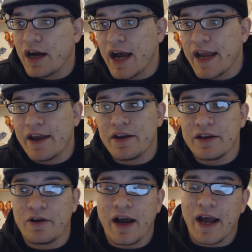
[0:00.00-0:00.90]

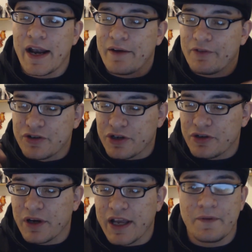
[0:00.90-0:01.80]
I never took
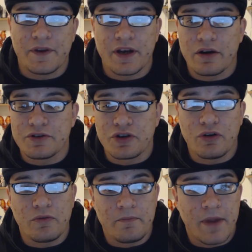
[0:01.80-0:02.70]
into account that
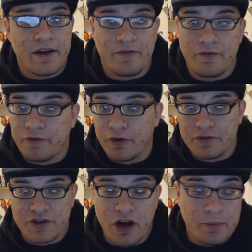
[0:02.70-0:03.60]
Naruto may have
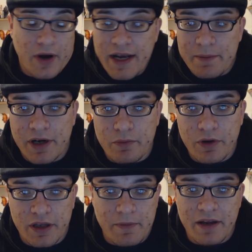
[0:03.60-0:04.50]
frozen up, or anybody
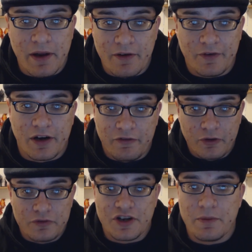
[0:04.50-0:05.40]
really may have kind of
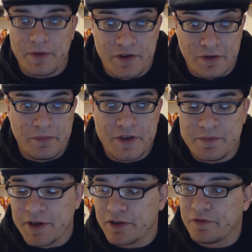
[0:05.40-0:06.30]
frozen up in this
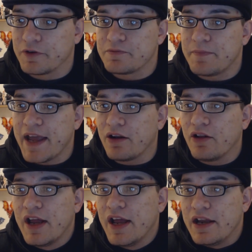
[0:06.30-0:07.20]
being their first
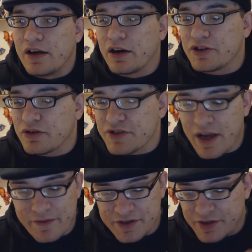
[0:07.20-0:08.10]
battle. Naruto is
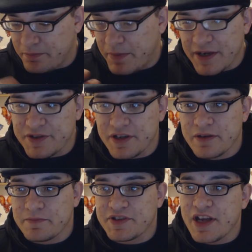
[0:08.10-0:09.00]
obviously pissed at
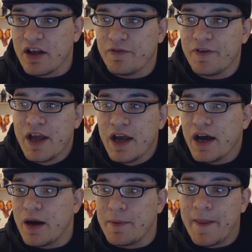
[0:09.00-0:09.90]
himself.
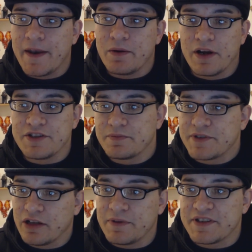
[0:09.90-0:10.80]
And then he winds up
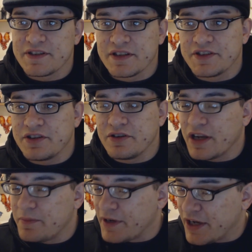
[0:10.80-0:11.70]
telling me, he says, listen, you
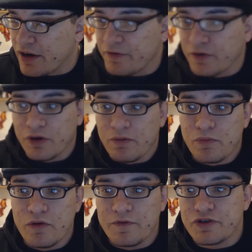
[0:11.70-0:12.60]
got to be careful. Don't
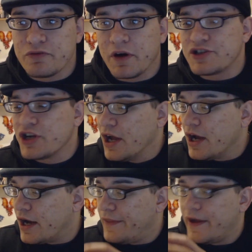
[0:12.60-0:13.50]
move too much.
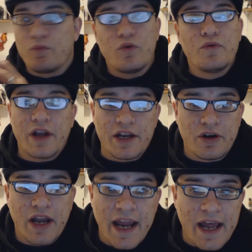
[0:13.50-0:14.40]
That wound on
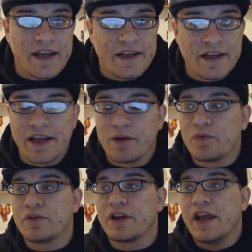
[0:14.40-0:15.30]
your hand, he did get
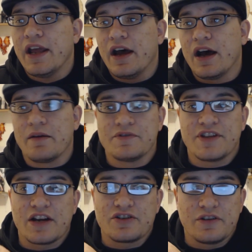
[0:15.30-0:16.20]
wounded. It was
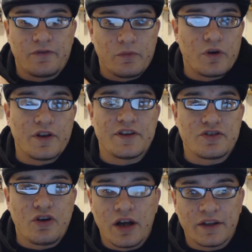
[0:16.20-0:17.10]
actually from one of
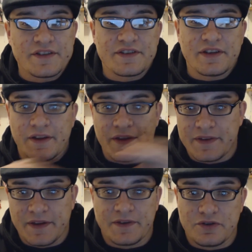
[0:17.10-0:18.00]
these gauntlets
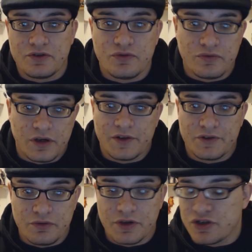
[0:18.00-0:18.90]
that the two
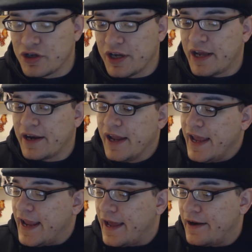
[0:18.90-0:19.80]
ninja had.
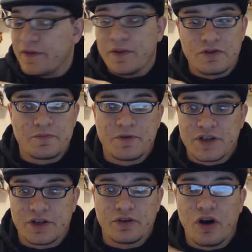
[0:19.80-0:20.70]
and those
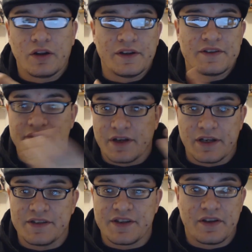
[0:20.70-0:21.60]
particular gauntlets,
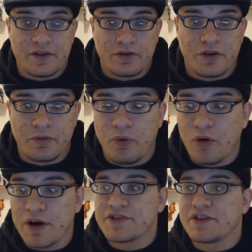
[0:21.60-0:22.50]
he said that they're
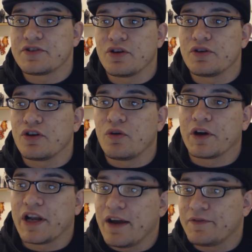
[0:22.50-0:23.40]
poisoned. So, you know, we're
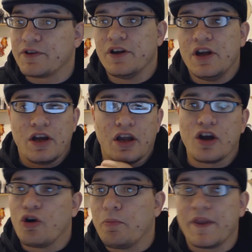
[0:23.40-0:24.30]
going to have to
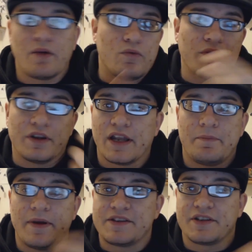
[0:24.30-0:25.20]
cut open that wound and let
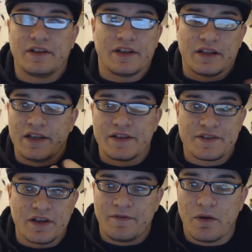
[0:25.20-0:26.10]
it basically clean
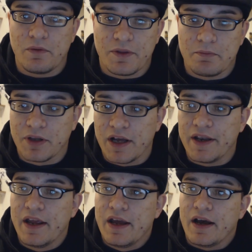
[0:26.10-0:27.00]
itself out with the
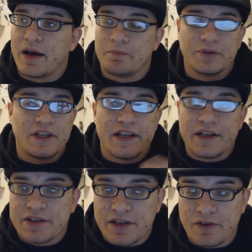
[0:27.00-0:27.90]
blood, bleed
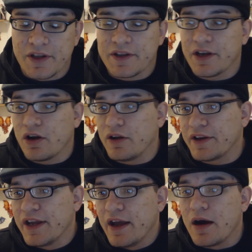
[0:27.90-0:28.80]
it, you know, that they call
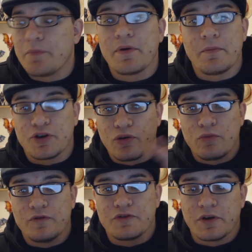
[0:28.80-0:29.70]
it, but don't
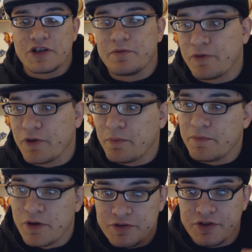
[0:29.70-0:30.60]
move too much before the,
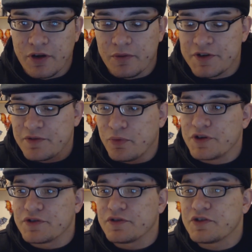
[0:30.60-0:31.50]
you know, so otherwise the
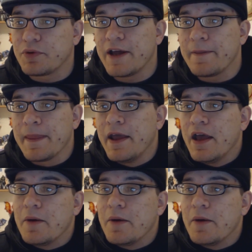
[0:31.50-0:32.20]
poison will spread.